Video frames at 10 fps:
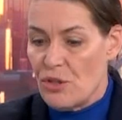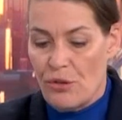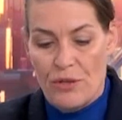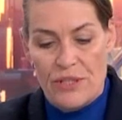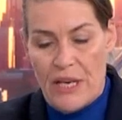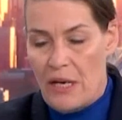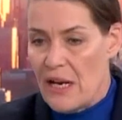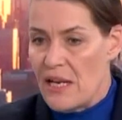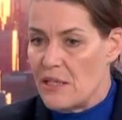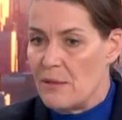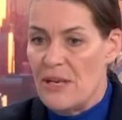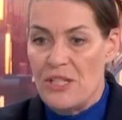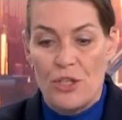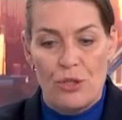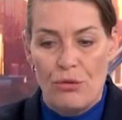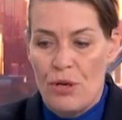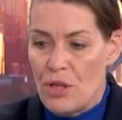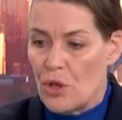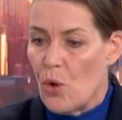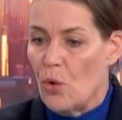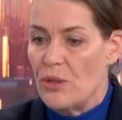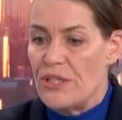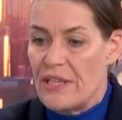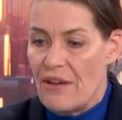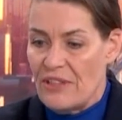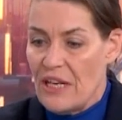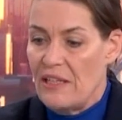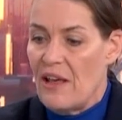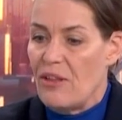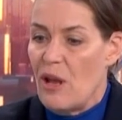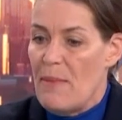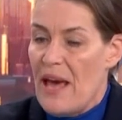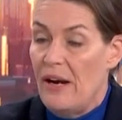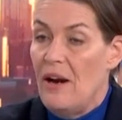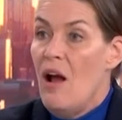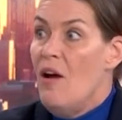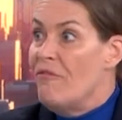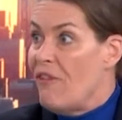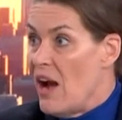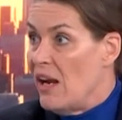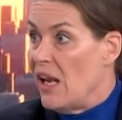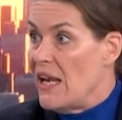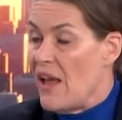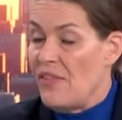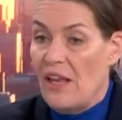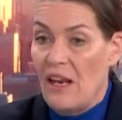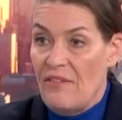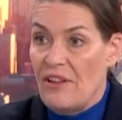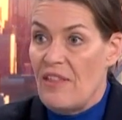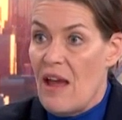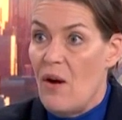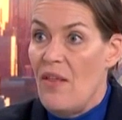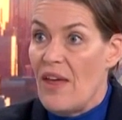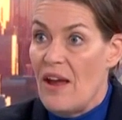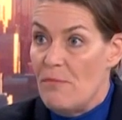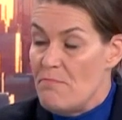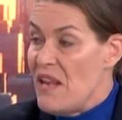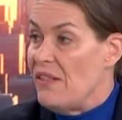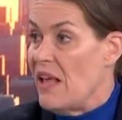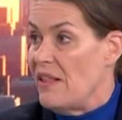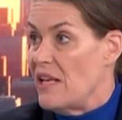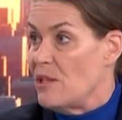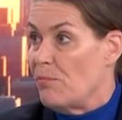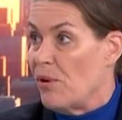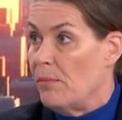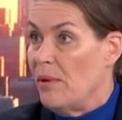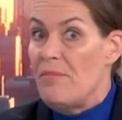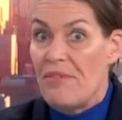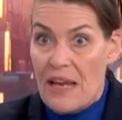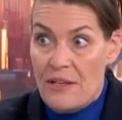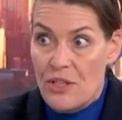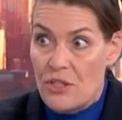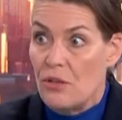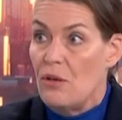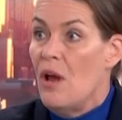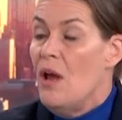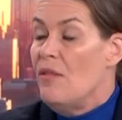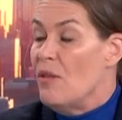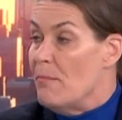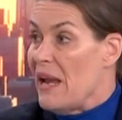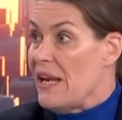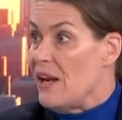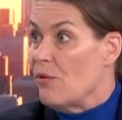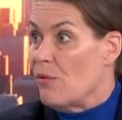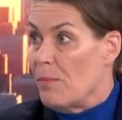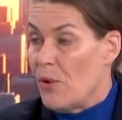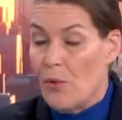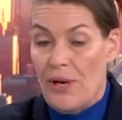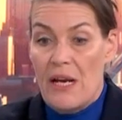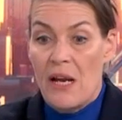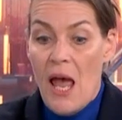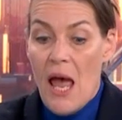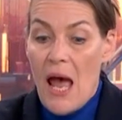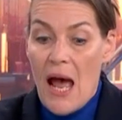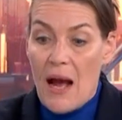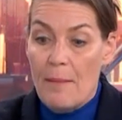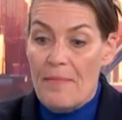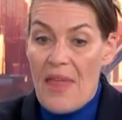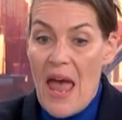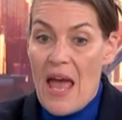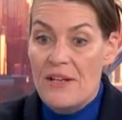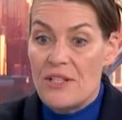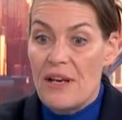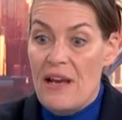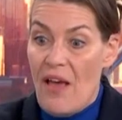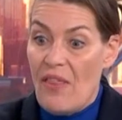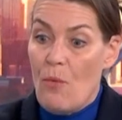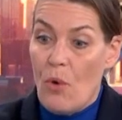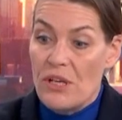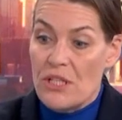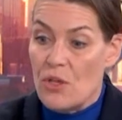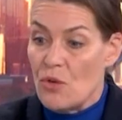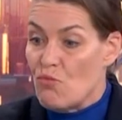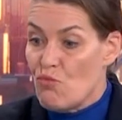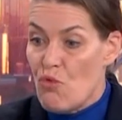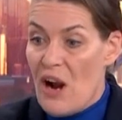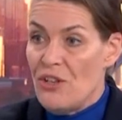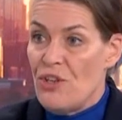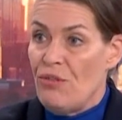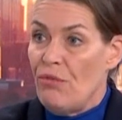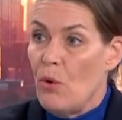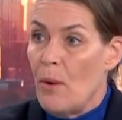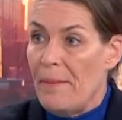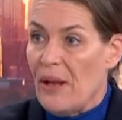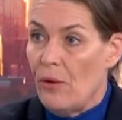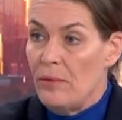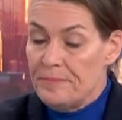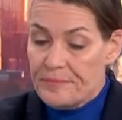through Senate estimates, through the courts. They've done nothing about it. Finally, at the 11th hour, they admit that there's a problem, thanks to the media reporting. And now they want us to rush through a bill